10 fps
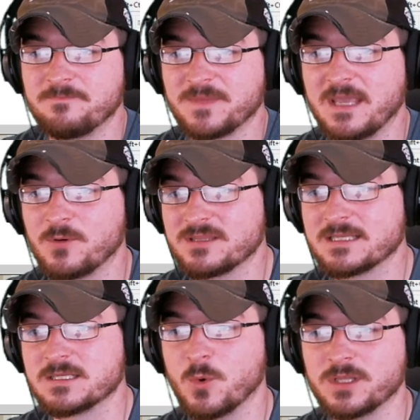And what
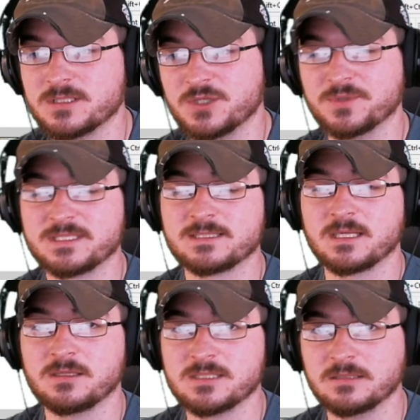that's going to do is it's going
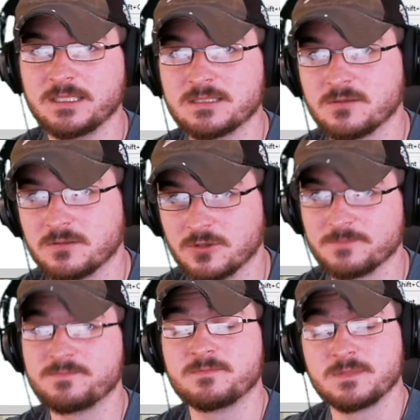to delete or
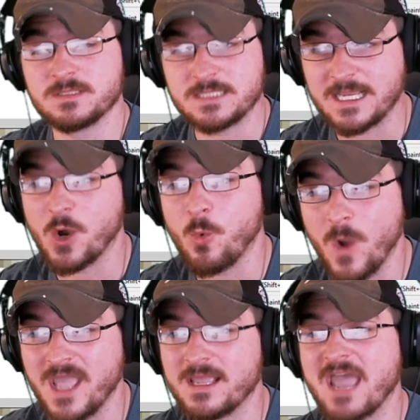take
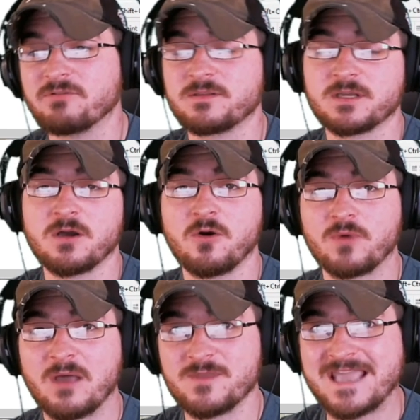away everything
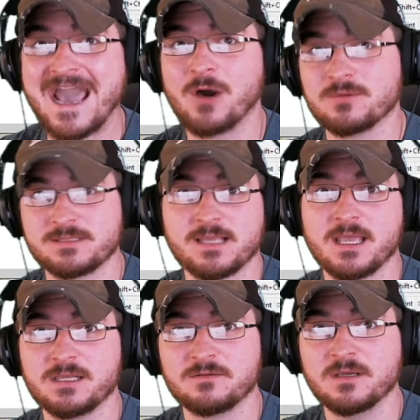around the
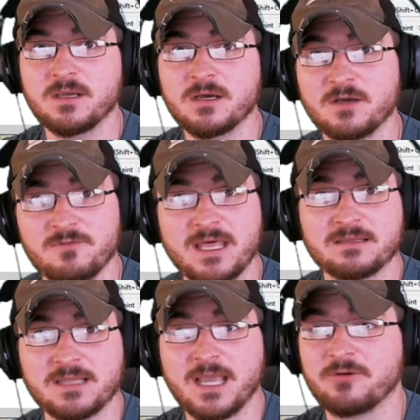outside of that
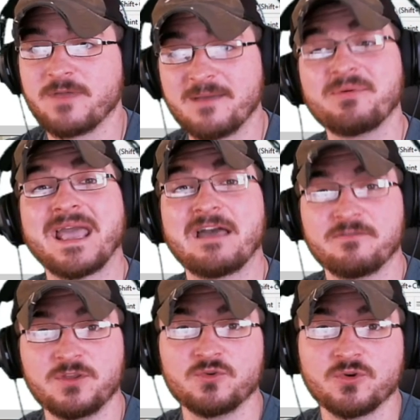line or that path
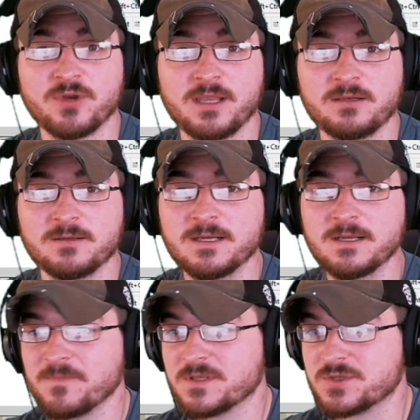that you created.
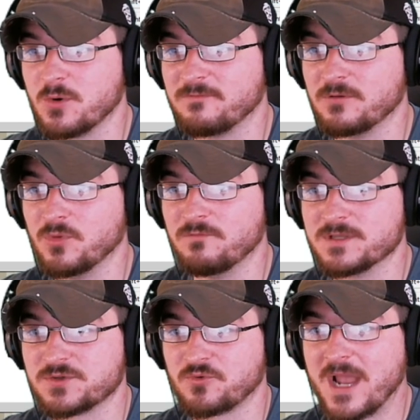So if you move
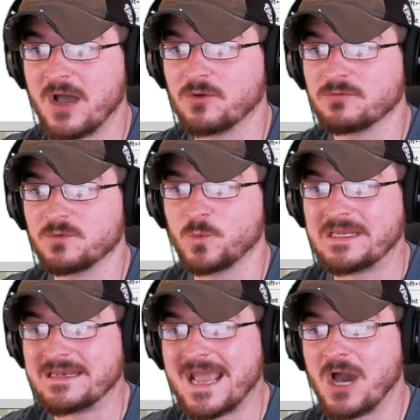this around, we
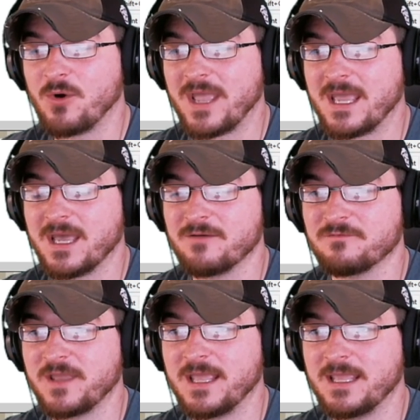now have
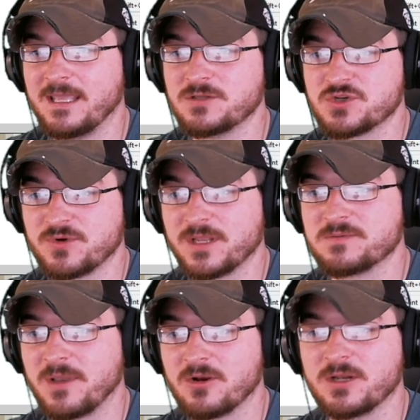a
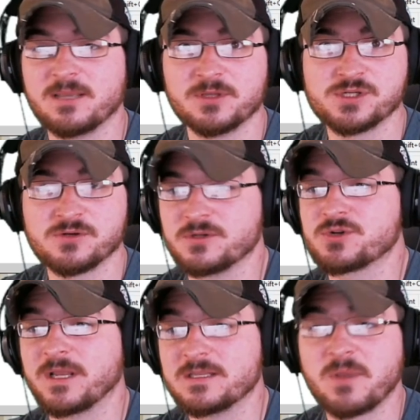transparent image or a
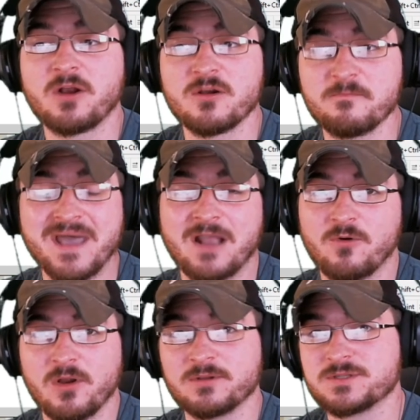transparent
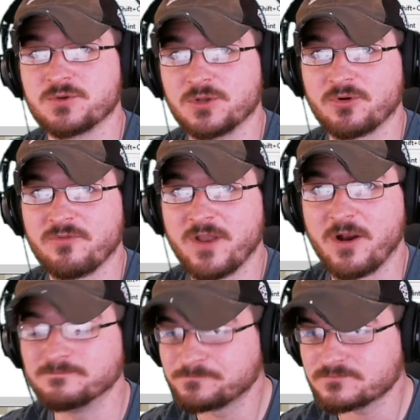background. It's no longer
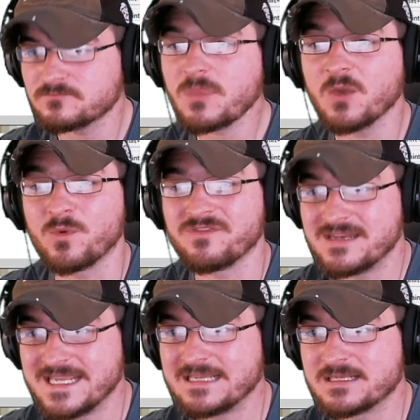there within
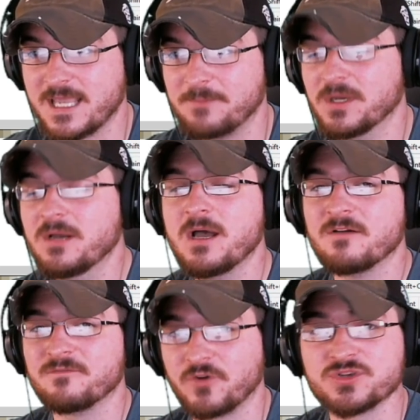Inkscape.
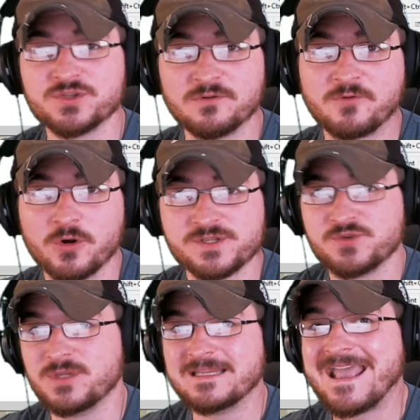First, you, of course, you
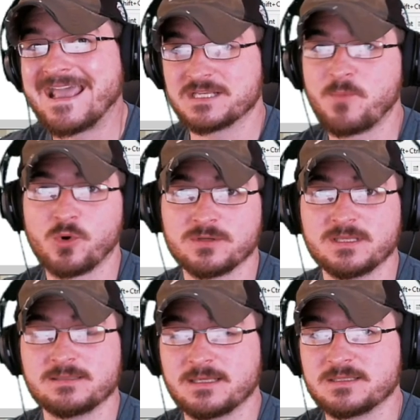need to export
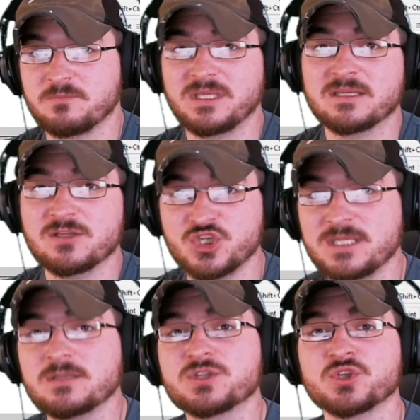this as a
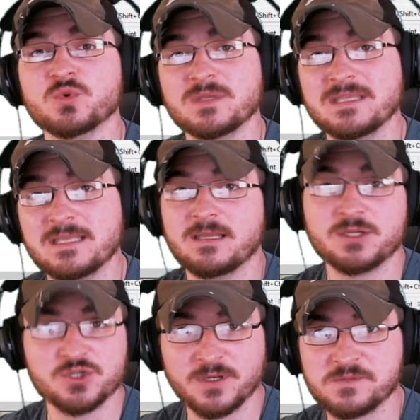PNG so you can get a
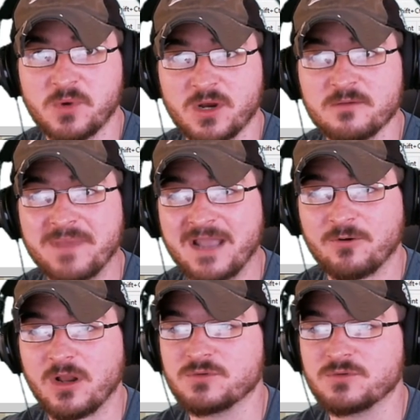transparent background.